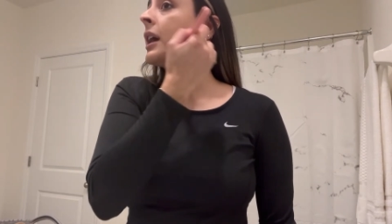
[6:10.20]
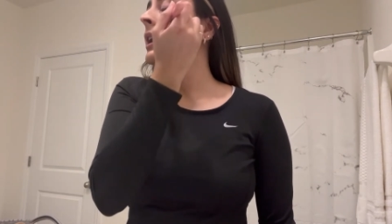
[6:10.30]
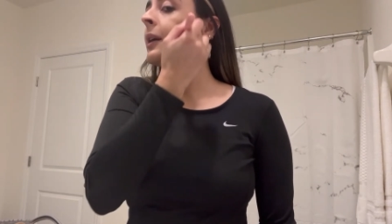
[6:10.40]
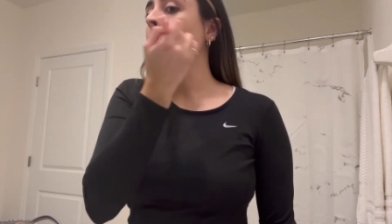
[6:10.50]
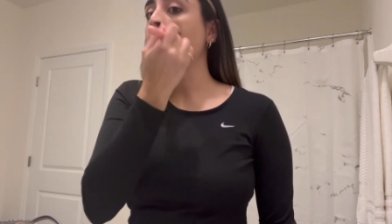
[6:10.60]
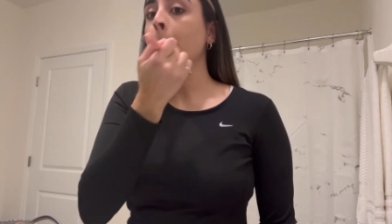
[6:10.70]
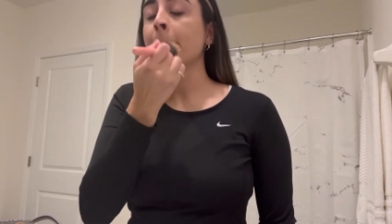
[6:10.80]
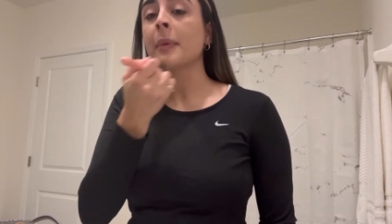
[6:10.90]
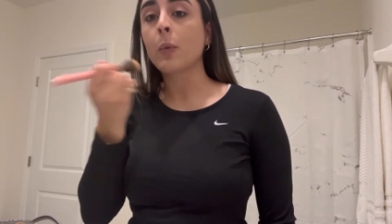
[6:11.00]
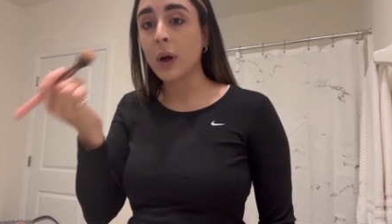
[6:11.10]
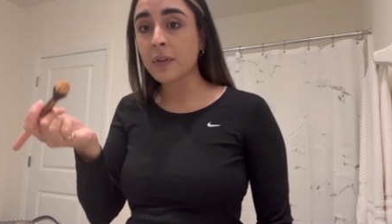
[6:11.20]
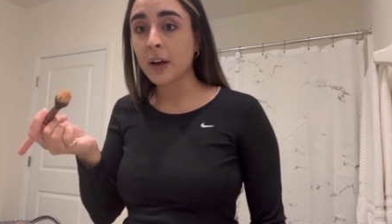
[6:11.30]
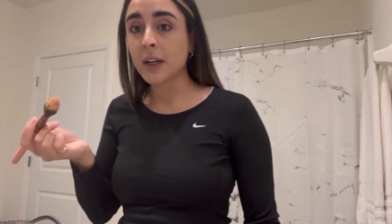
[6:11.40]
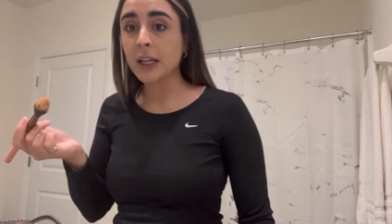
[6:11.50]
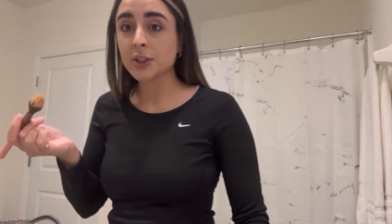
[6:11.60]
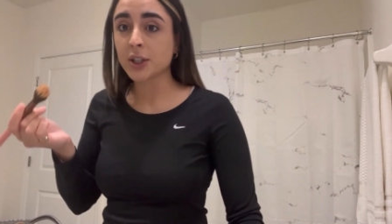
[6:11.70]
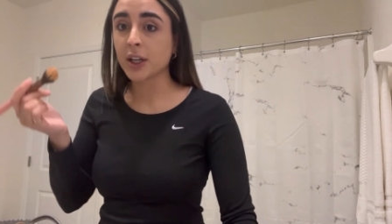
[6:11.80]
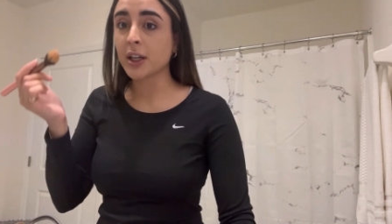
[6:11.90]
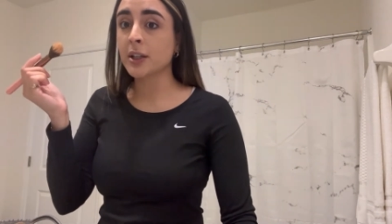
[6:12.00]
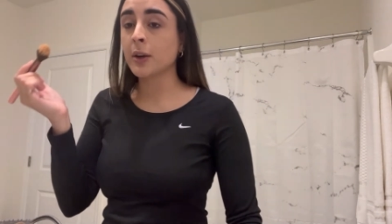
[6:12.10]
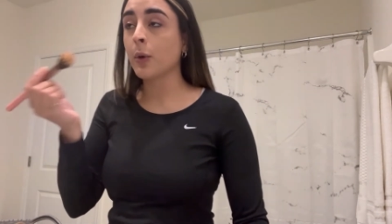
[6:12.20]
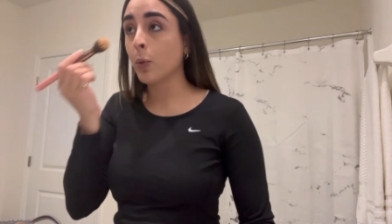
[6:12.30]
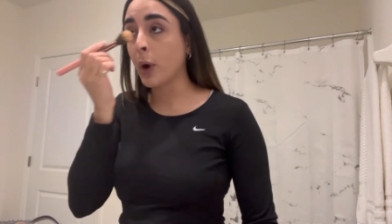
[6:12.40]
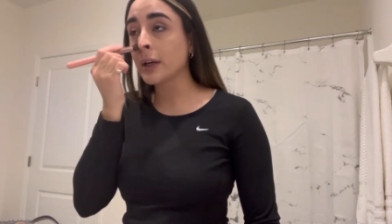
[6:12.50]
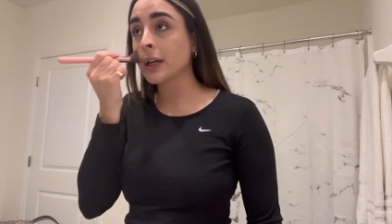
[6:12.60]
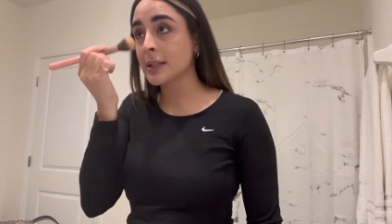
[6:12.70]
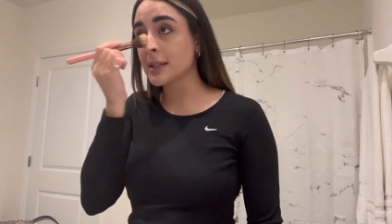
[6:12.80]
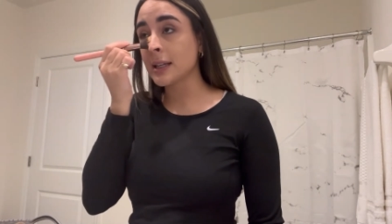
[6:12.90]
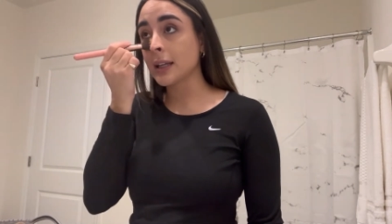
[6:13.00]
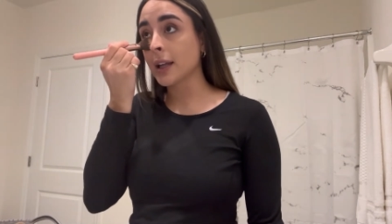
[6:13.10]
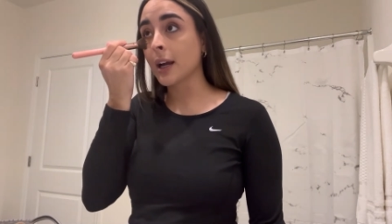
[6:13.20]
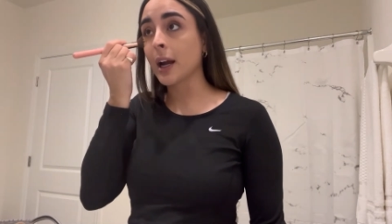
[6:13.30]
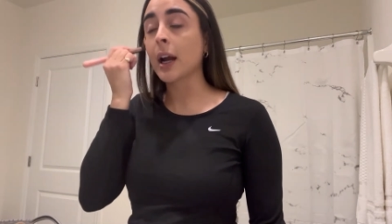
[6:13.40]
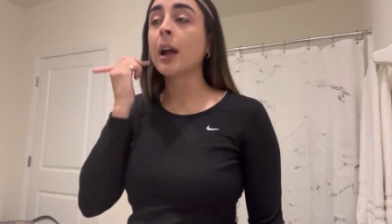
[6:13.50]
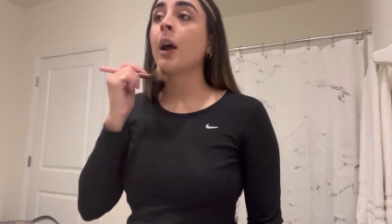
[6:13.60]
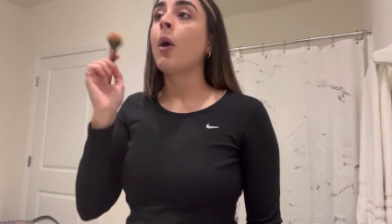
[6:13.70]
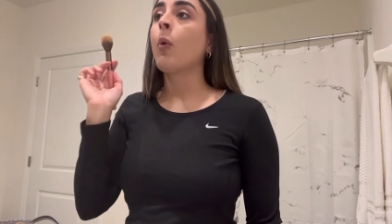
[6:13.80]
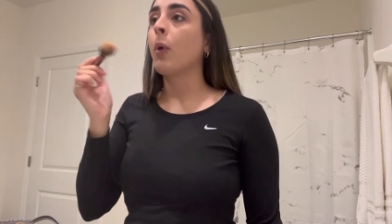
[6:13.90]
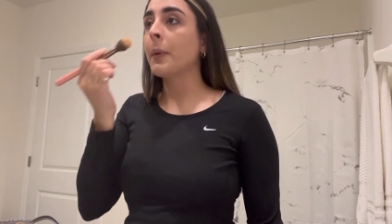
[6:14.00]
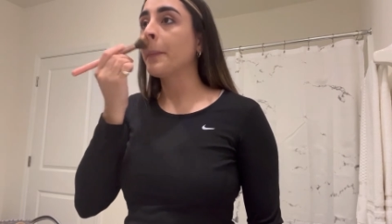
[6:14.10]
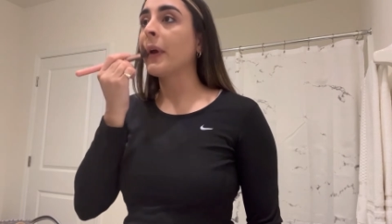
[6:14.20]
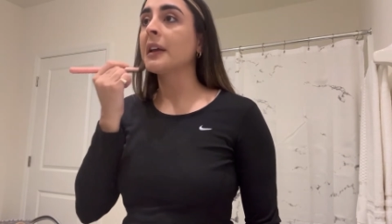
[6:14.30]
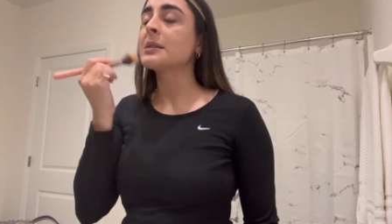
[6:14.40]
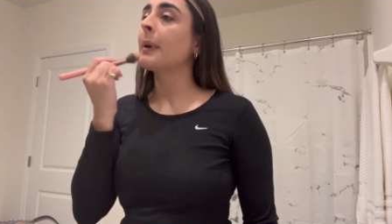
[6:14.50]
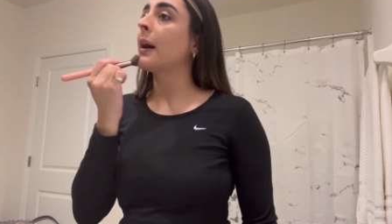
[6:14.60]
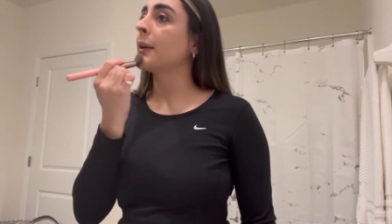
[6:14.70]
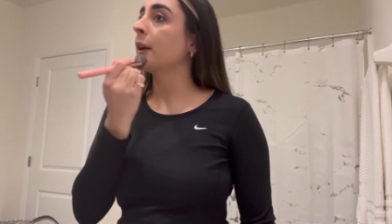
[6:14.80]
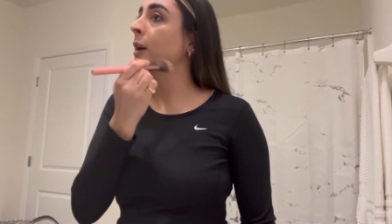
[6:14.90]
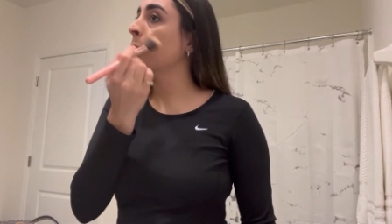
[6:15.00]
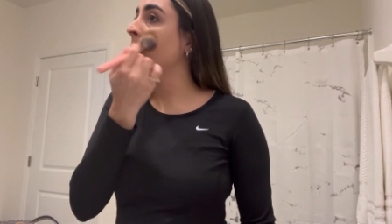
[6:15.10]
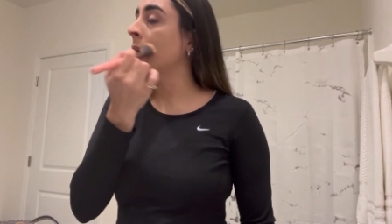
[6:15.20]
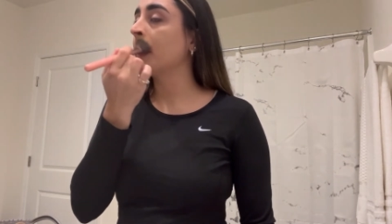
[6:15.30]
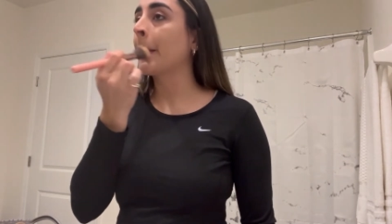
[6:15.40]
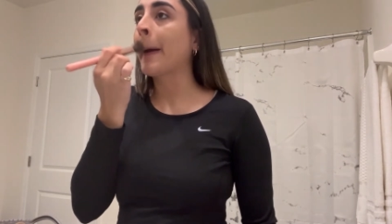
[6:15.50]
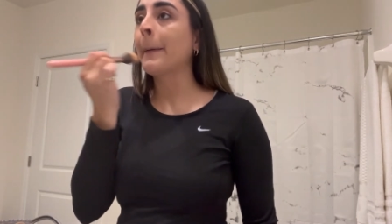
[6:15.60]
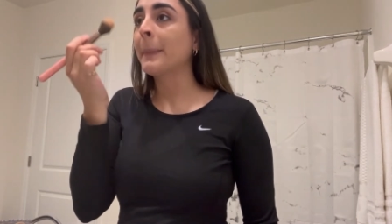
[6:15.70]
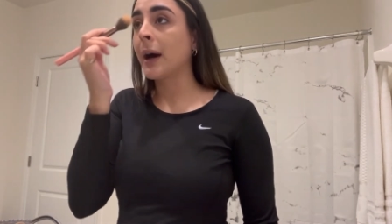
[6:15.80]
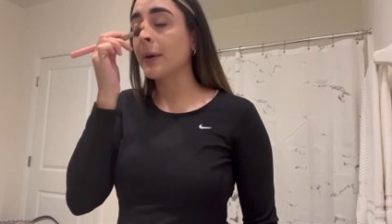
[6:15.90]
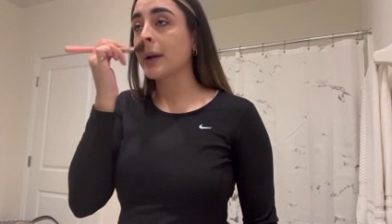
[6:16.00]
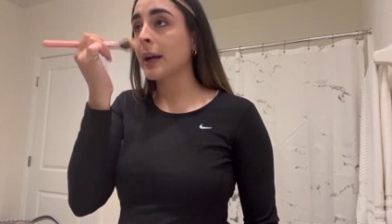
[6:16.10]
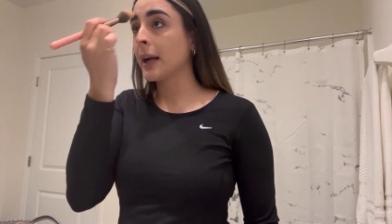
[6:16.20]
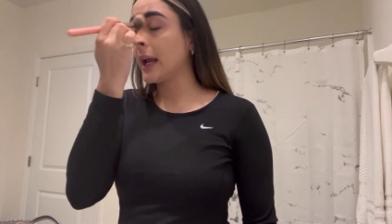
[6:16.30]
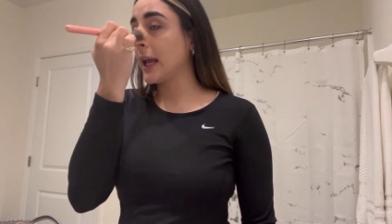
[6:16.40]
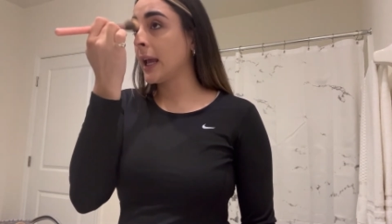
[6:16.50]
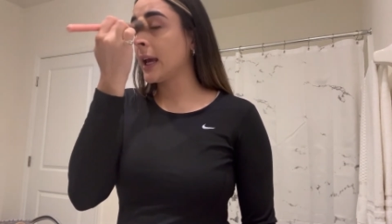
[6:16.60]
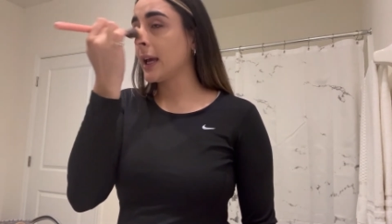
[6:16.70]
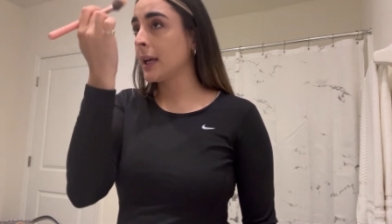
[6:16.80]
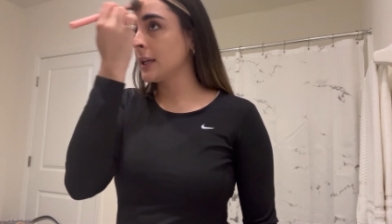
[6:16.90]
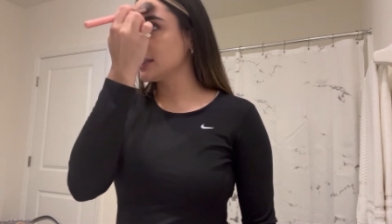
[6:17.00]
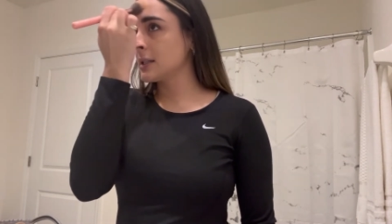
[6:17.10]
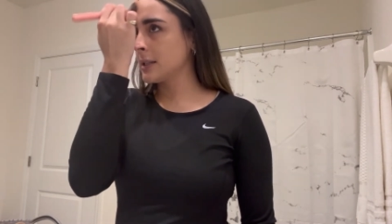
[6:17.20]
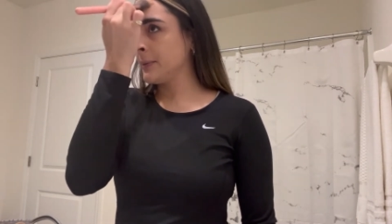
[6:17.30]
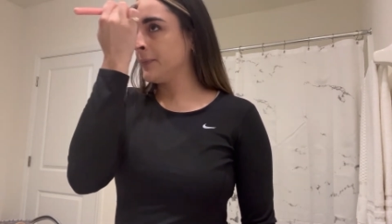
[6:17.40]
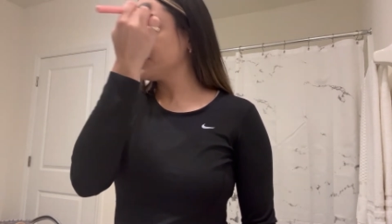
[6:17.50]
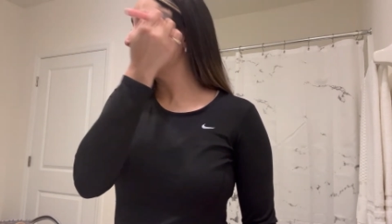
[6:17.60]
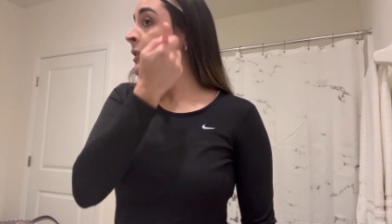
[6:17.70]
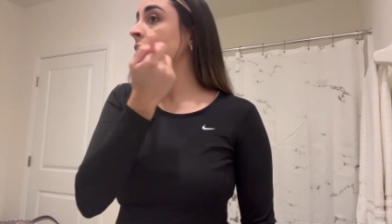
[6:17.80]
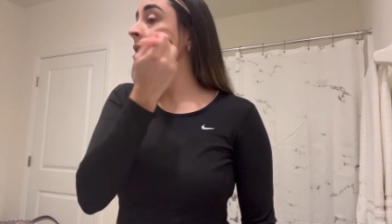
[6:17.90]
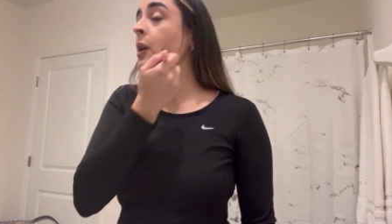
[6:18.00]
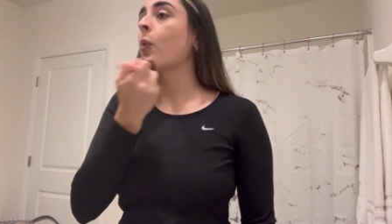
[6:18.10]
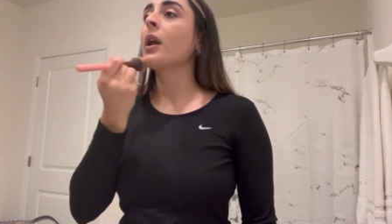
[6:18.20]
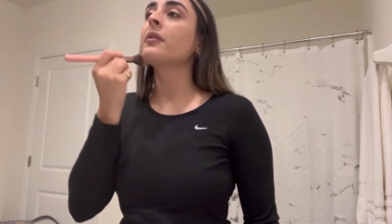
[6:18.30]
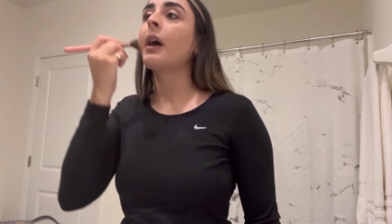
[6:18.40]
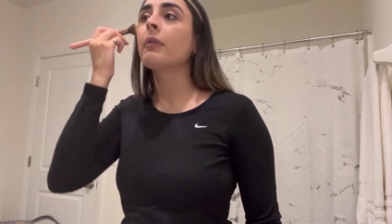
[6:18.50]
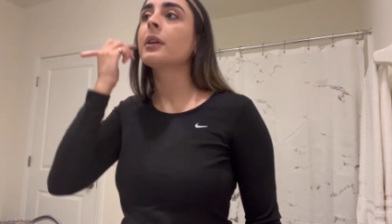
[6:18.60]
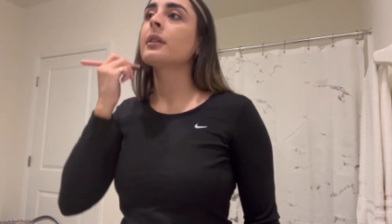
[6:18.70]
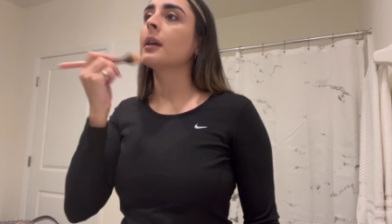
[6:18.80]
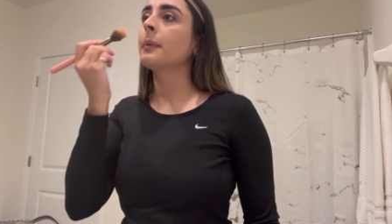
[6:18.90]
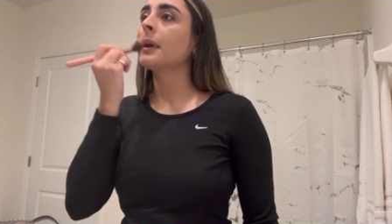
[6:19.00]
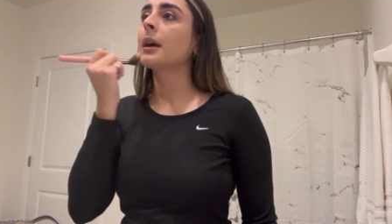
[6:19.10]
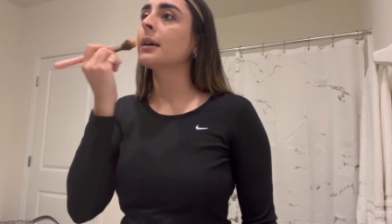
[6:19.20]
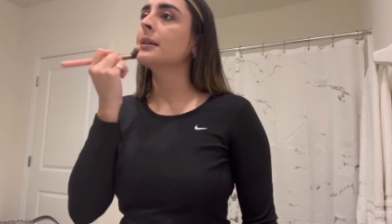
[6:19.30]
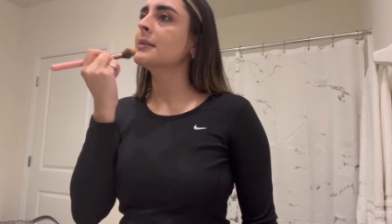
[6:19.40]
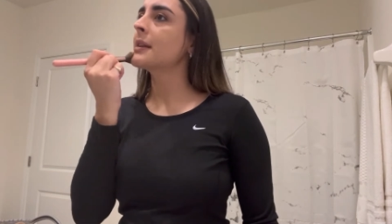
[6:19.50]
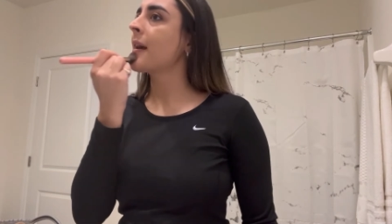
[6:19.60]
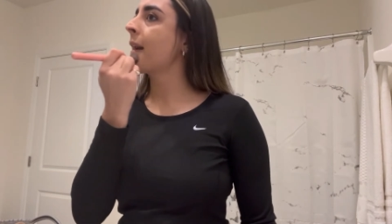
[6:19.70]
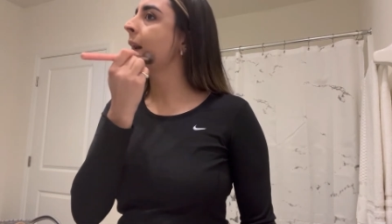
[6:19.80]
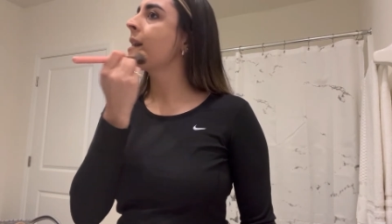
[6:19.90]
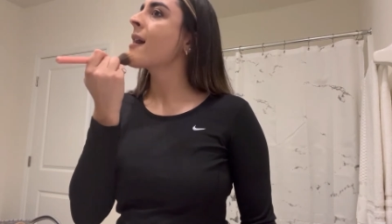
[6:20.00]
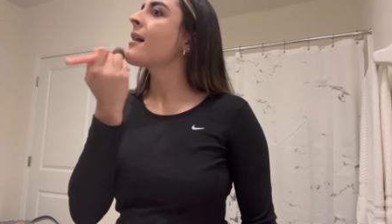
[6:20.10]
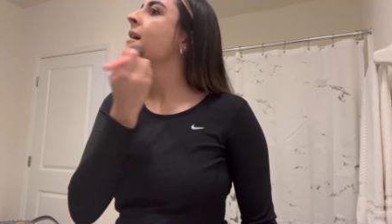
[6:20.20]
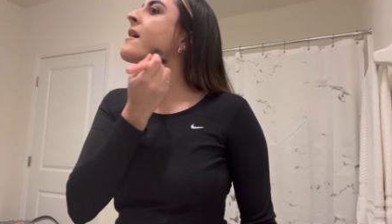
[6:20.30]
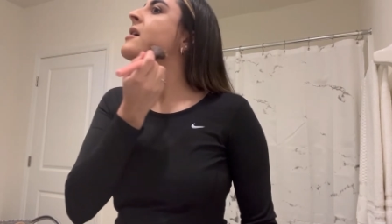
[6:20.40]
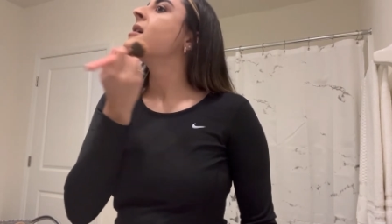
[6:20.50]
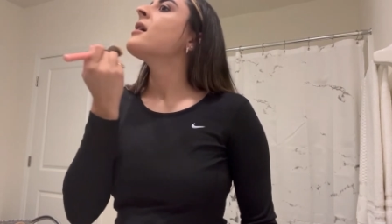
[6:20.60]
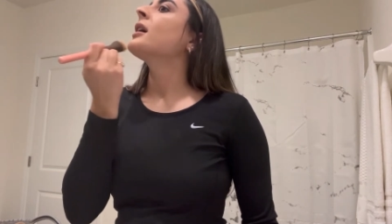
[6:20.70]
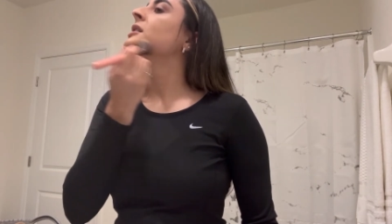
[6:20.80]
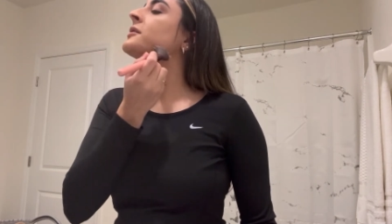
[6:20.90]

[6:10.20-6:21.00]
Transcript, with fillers: like one foundation, one concealer, one face powder, one under eye powder, and just like one of everything because I